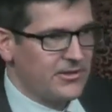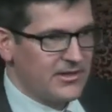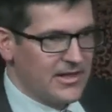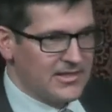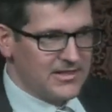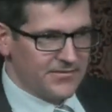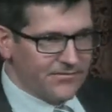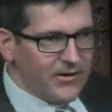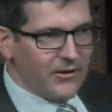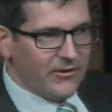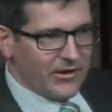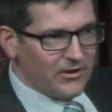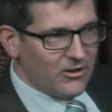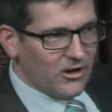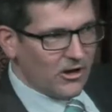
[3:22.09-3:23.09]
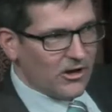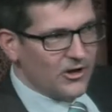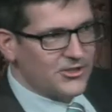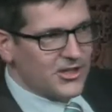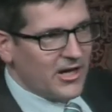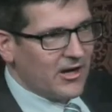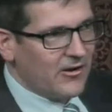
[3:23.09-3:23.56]
It's a very
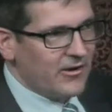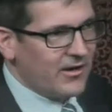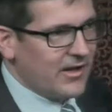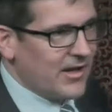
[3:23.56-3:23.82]
large area,